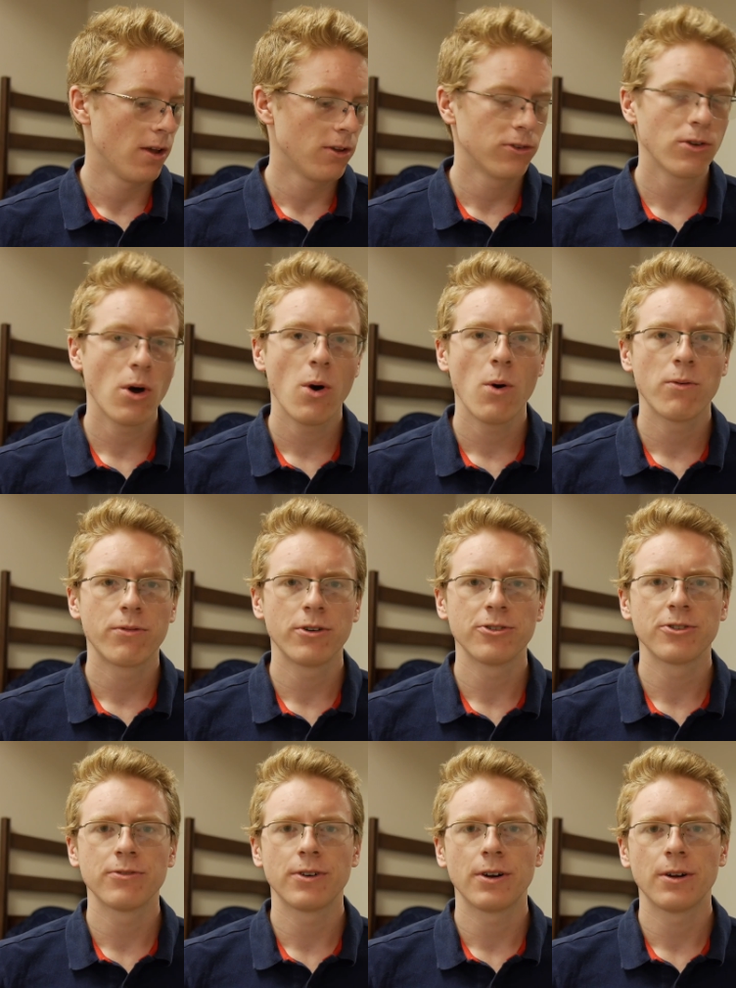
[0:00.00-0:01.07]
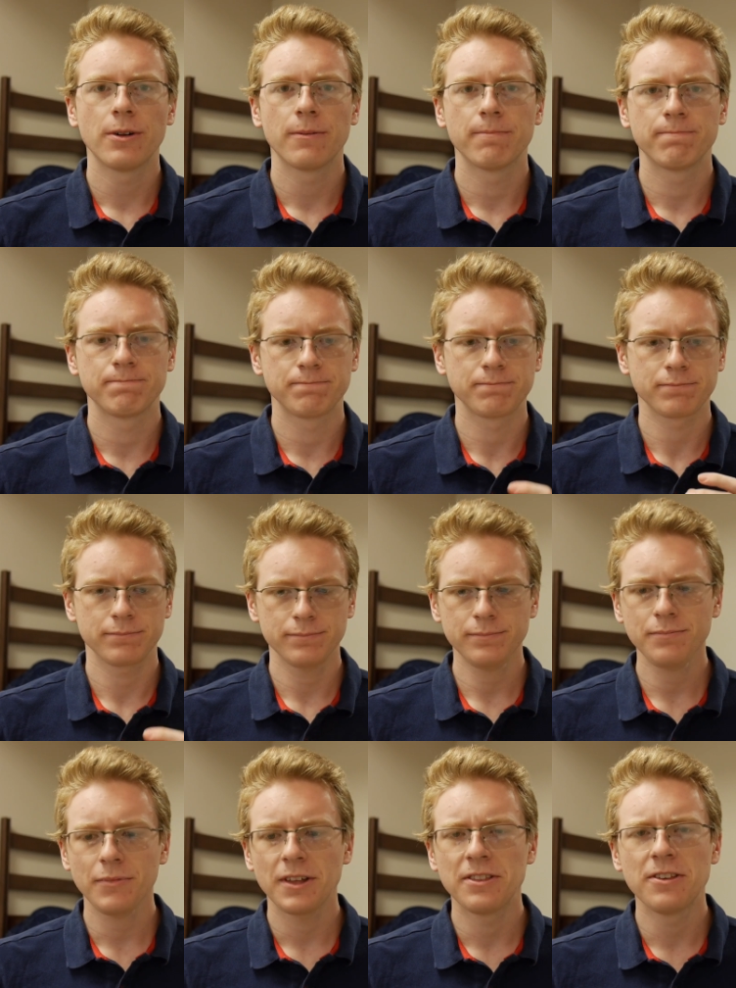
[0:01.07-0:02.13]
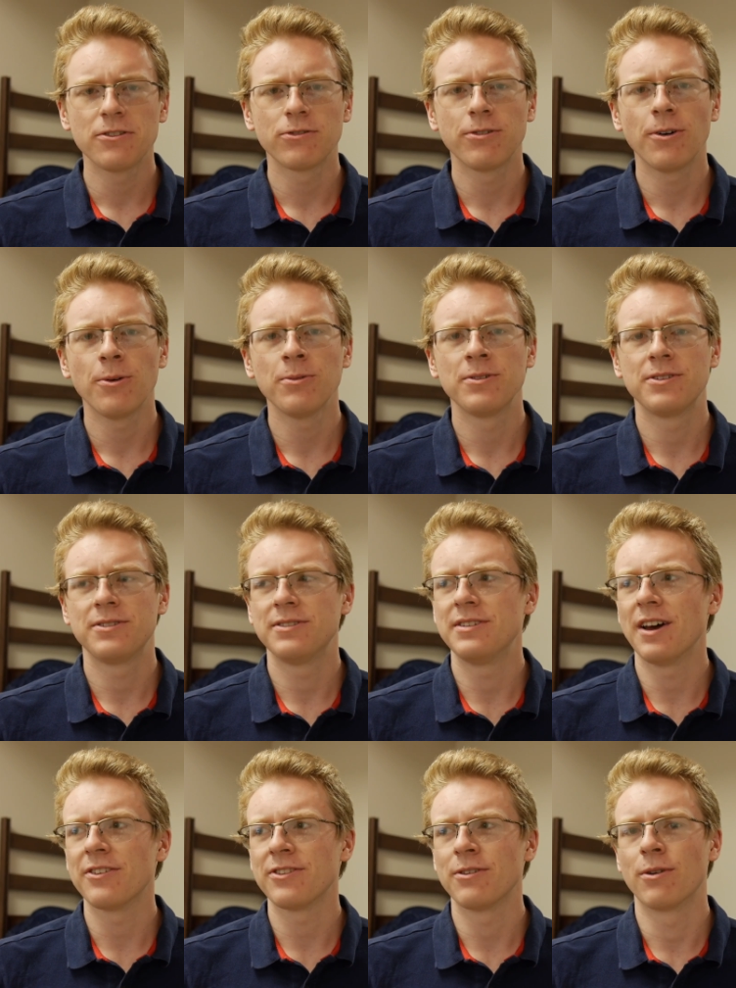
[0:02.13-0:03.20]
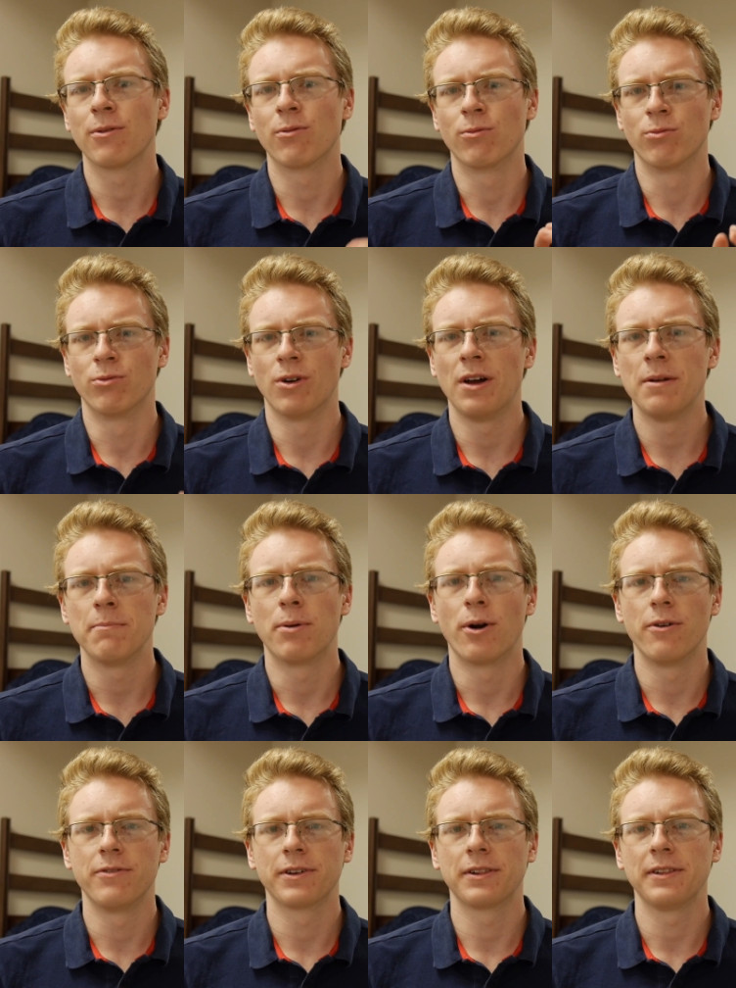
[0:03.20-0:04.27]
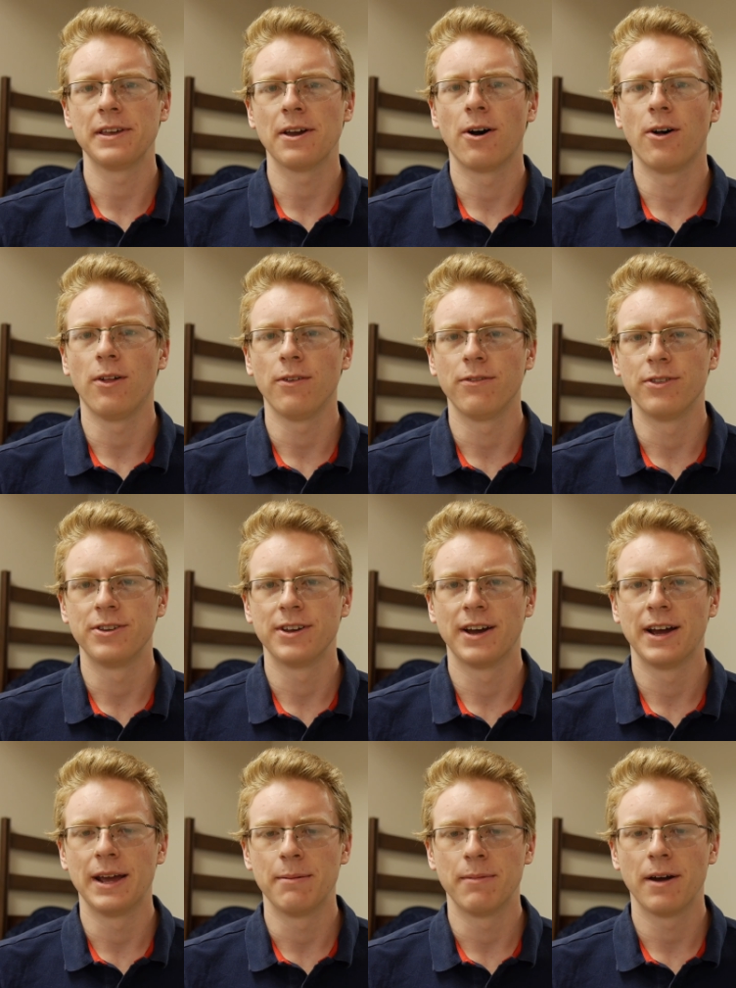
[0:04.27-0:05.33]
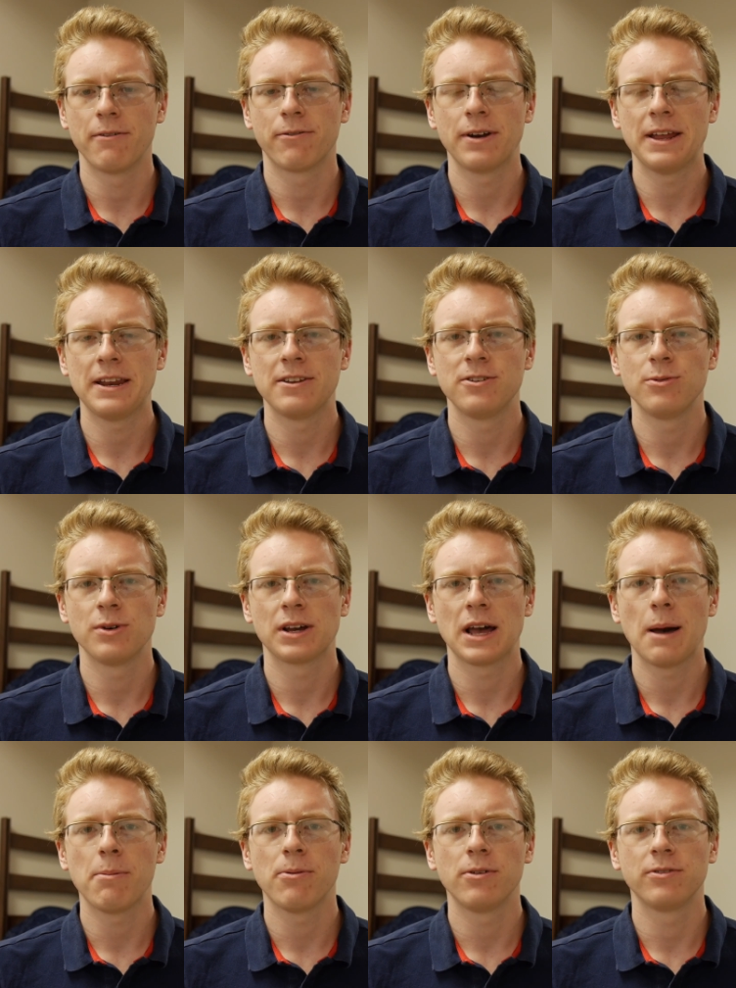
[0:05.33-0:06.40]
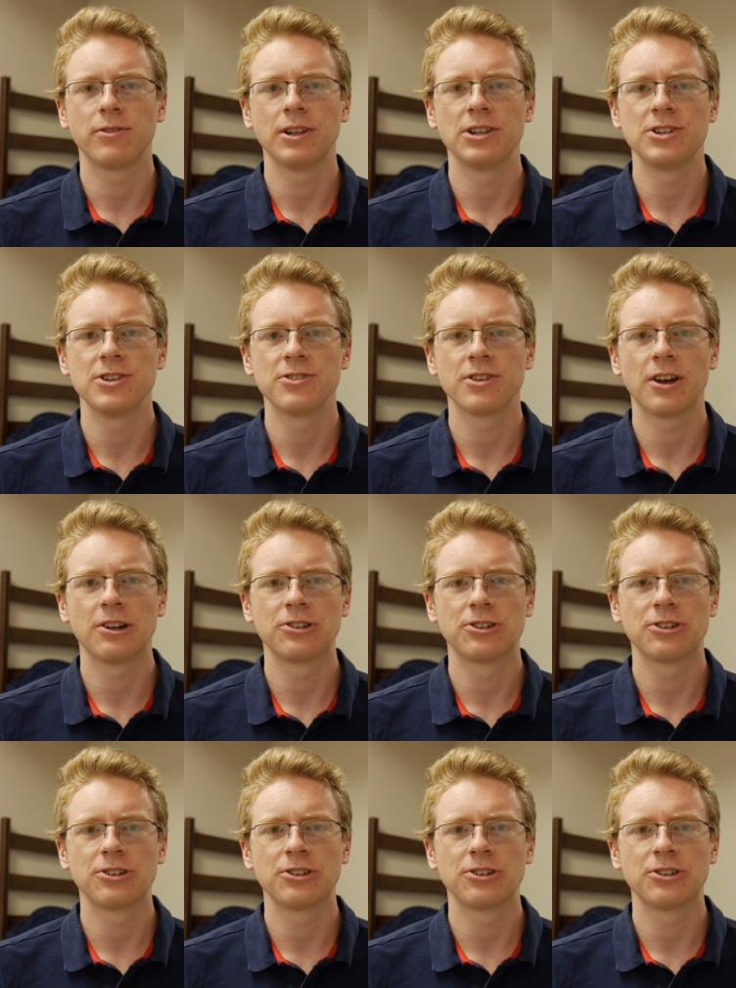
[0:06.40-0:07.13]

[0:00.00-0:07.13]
So first of all, this phone doesn't run perfectly all of the time. I've ran into a couple of glitches. I'll